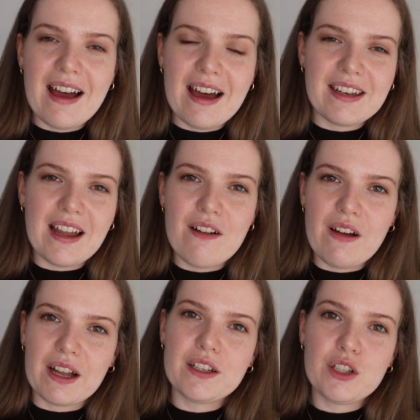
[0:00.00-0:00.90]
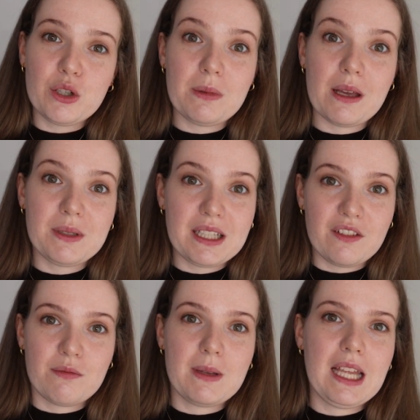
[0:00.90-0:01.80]
and I reckon she'll be able to
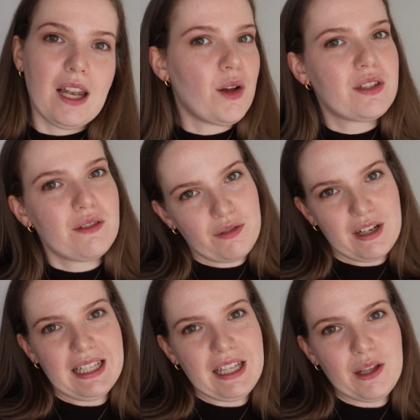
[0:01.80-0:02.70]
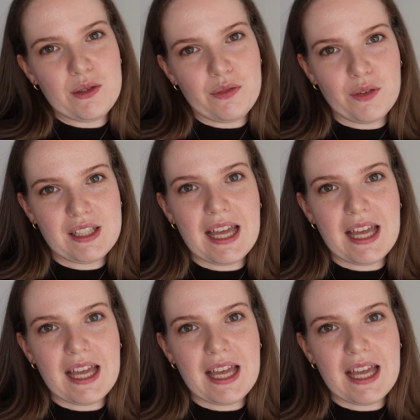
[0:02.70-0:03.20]
give me lots of really useful